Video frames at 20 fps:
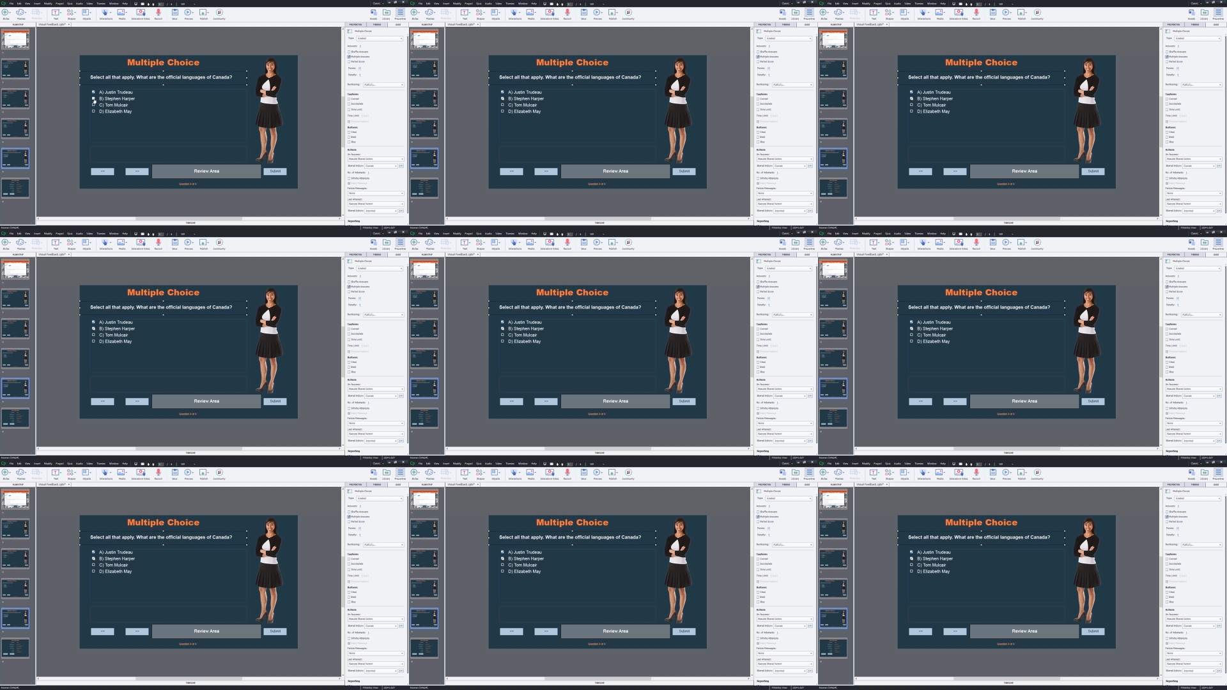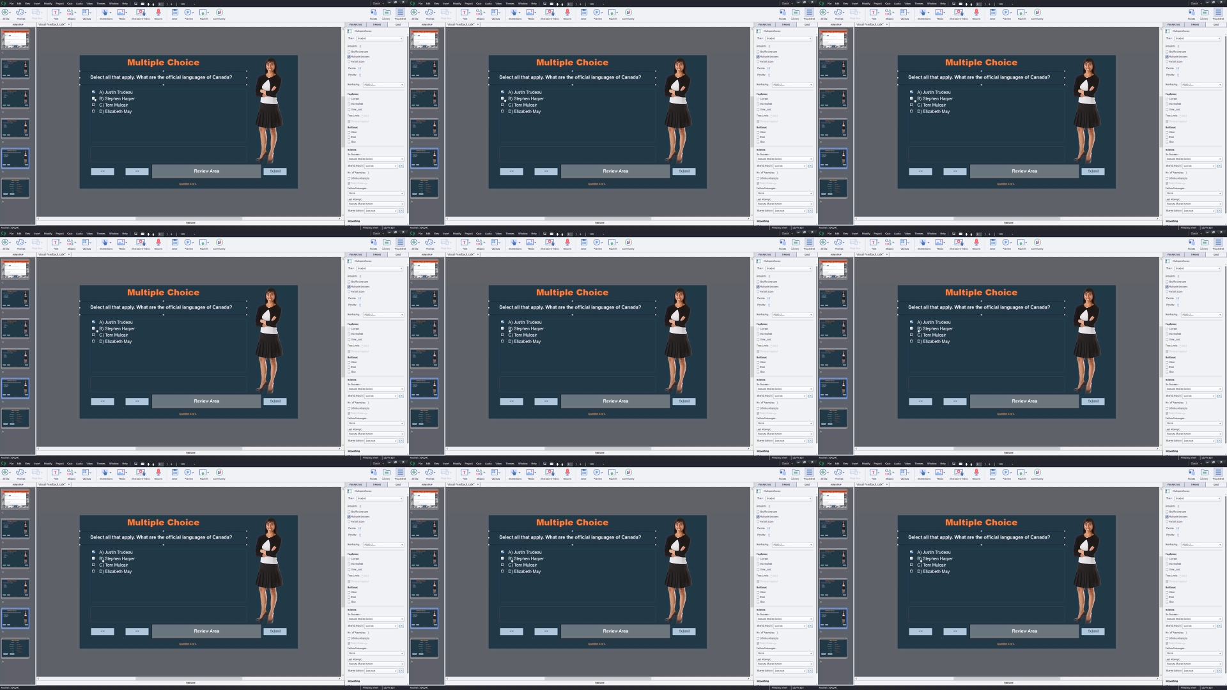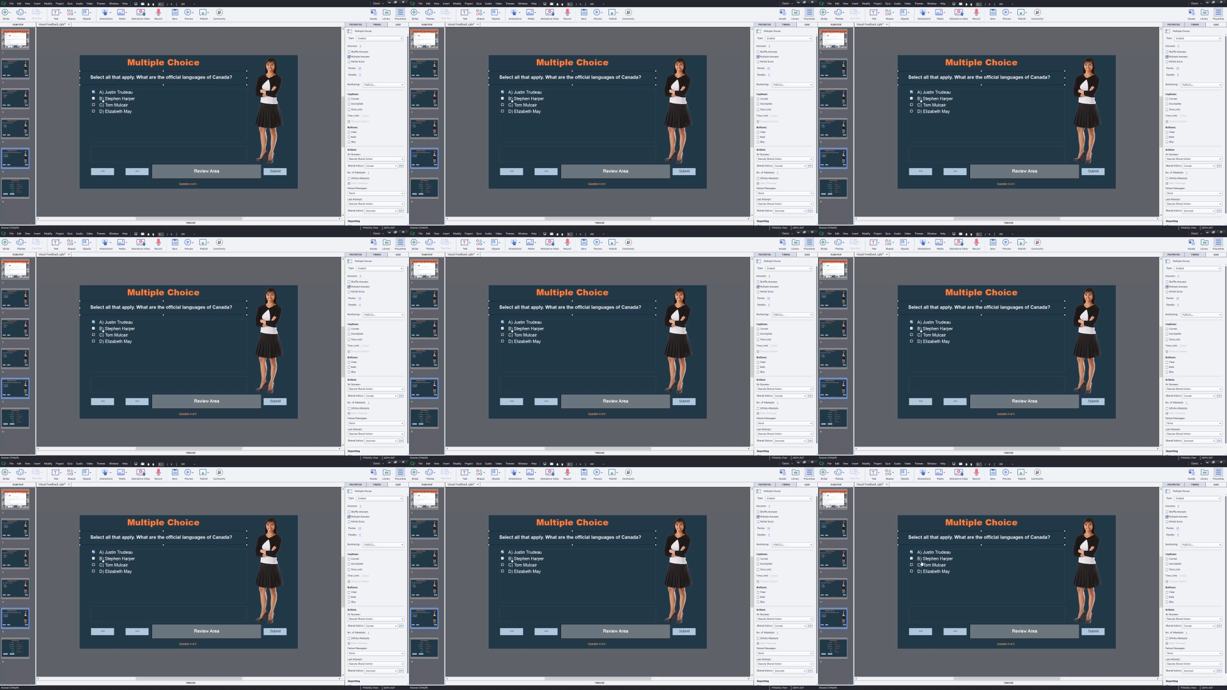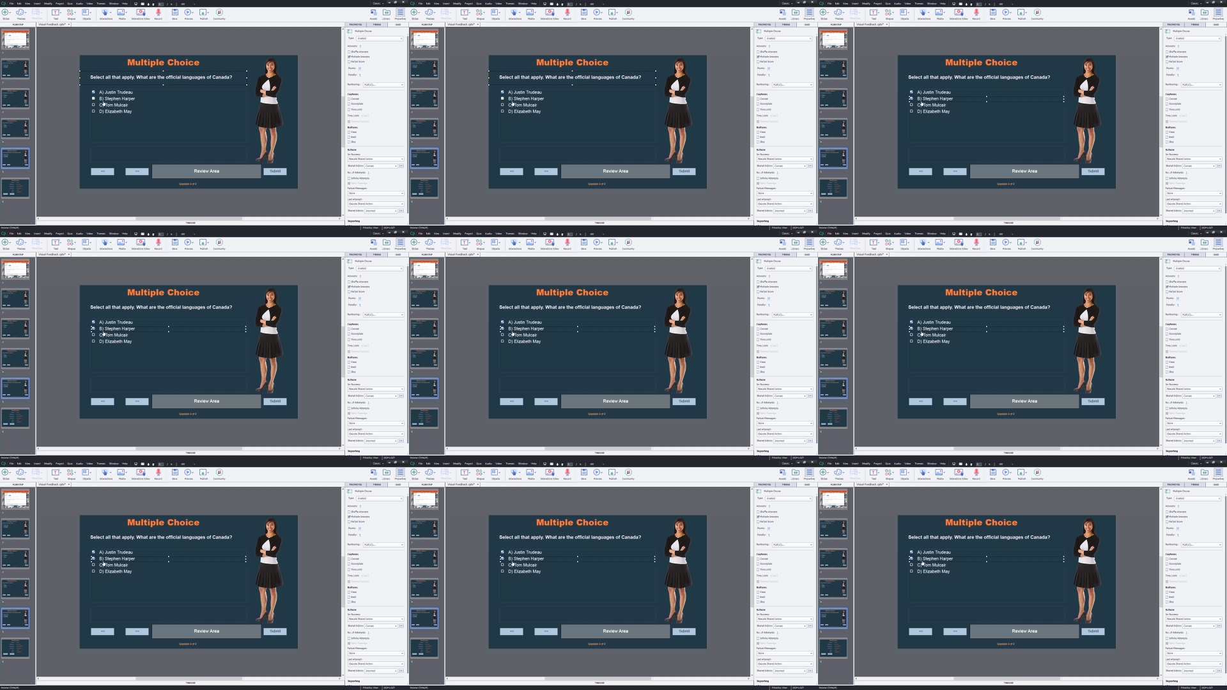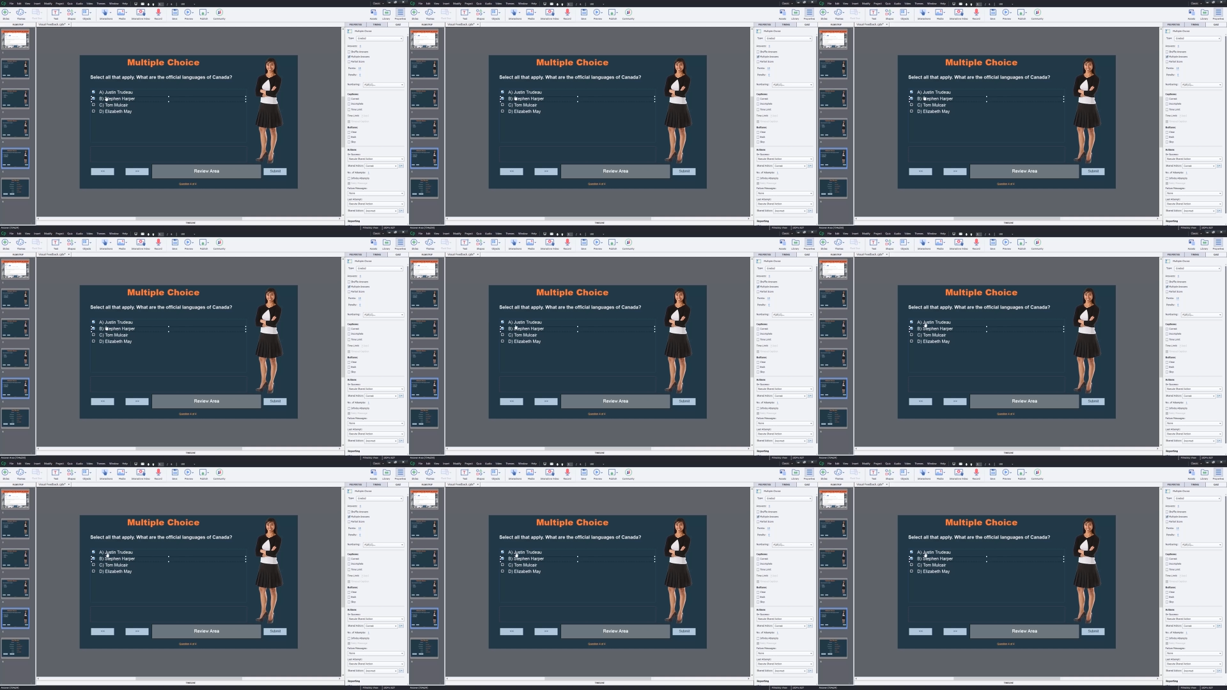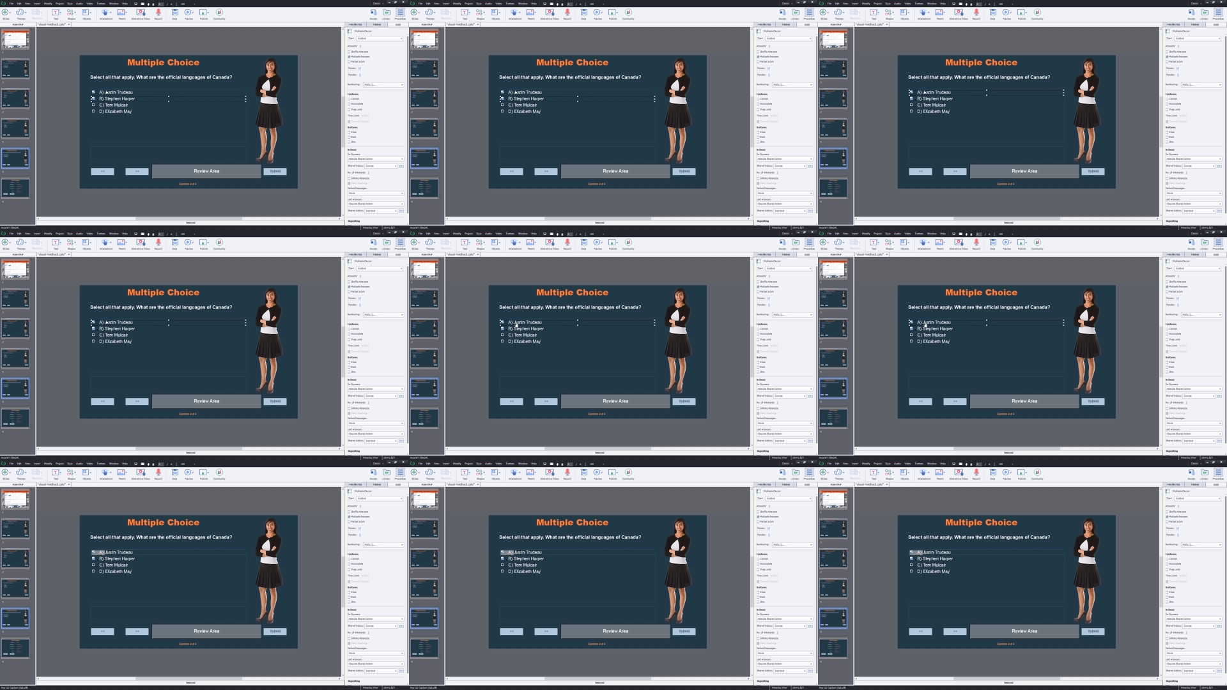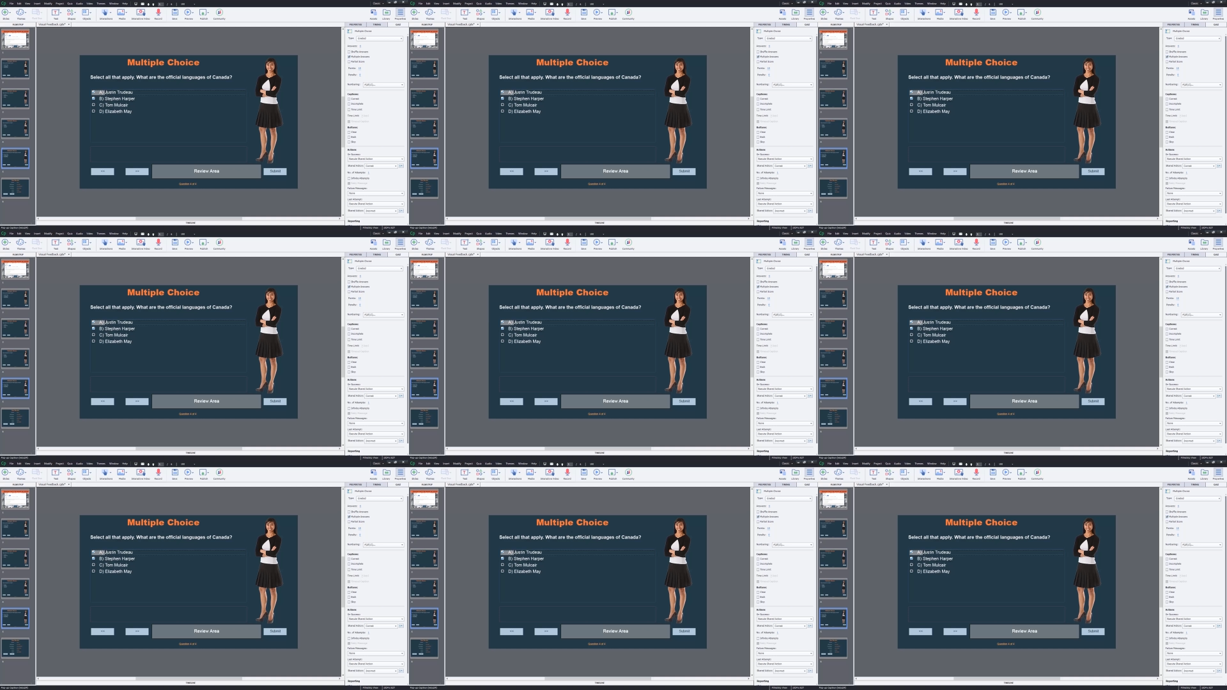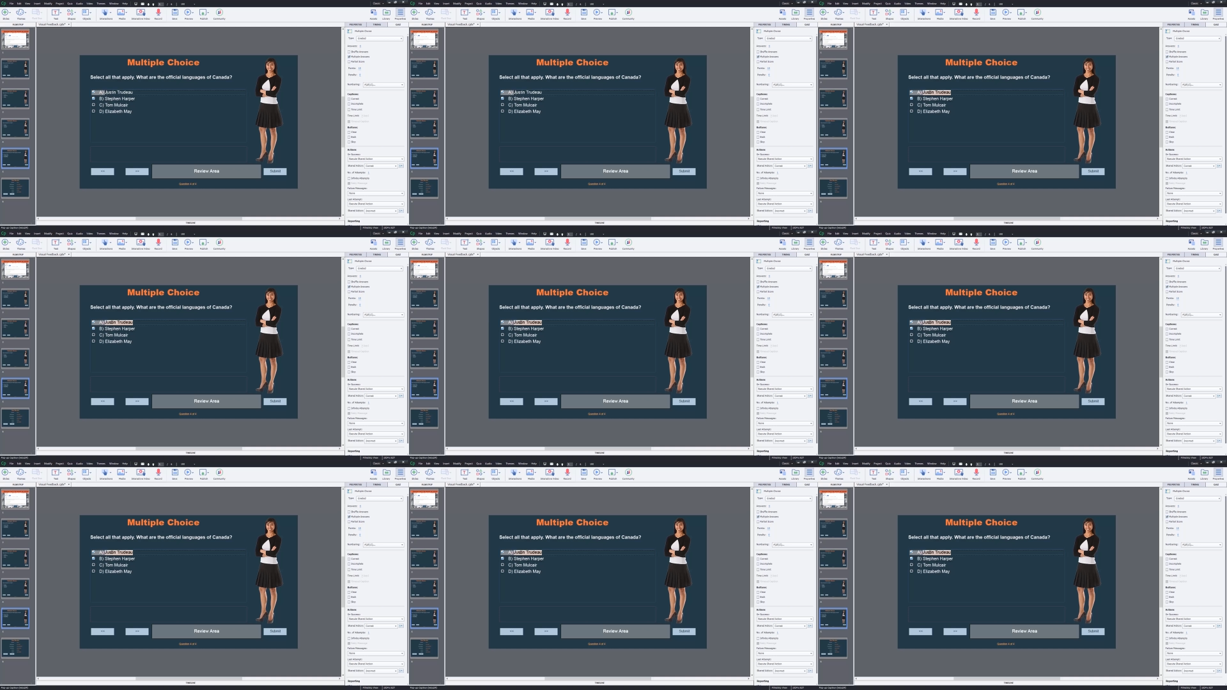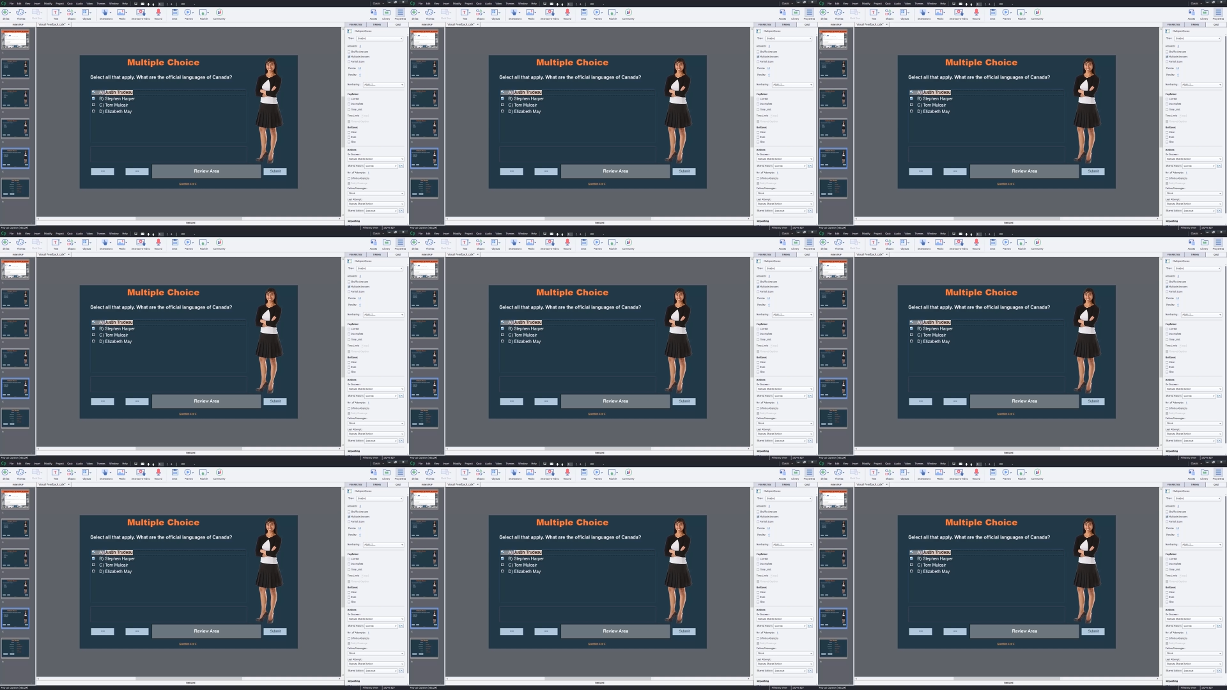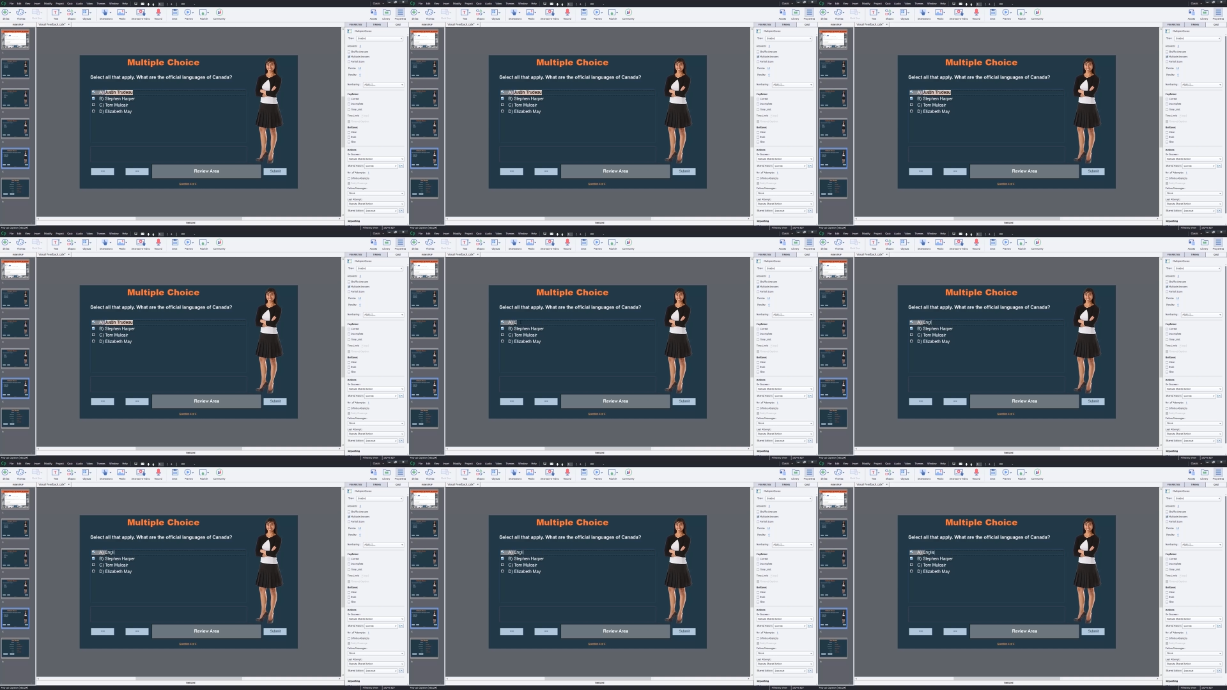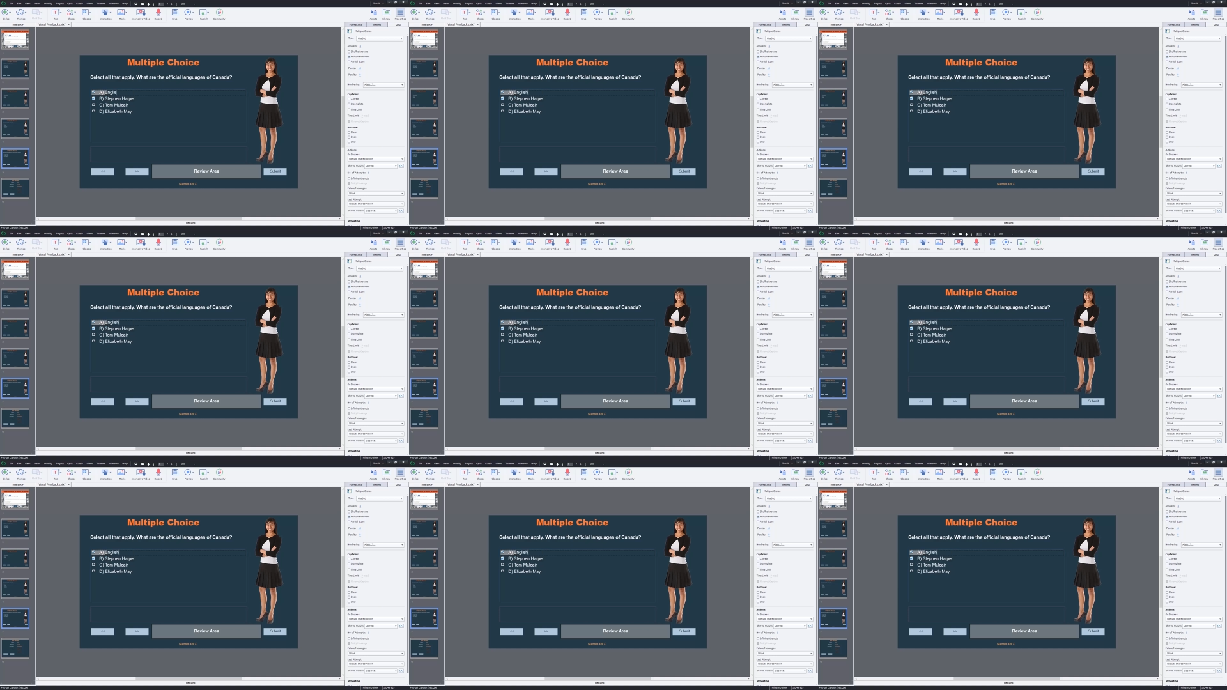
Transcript: No face is visible, so there are no lips to read.